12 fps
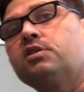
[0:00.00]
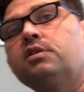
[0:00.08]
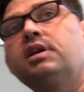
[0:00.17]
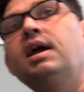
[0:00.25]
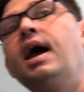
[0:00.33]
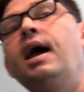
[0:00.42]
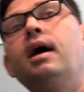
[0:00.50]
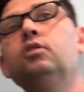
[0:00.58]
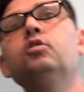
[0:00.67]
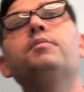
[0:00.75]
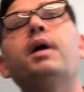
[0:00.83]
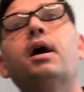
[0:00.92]
certainly
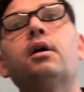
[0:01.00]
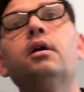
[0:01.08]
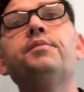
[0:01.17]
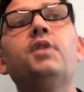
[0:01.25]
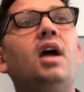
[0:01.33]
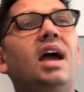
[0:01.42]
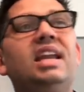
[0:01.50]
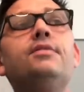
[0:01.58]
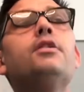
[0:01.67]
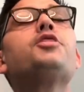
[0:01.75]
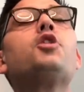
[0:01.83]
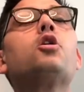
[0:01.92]
Lumira, and
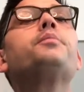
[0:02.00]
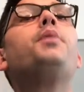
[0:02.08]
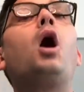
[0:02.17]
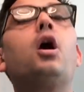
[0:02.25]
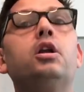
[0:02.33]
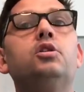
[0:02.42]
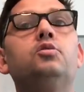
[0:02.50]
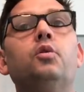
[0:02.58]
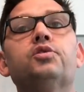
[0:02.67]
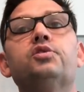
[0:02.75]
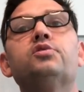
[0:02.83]
even third-party tools.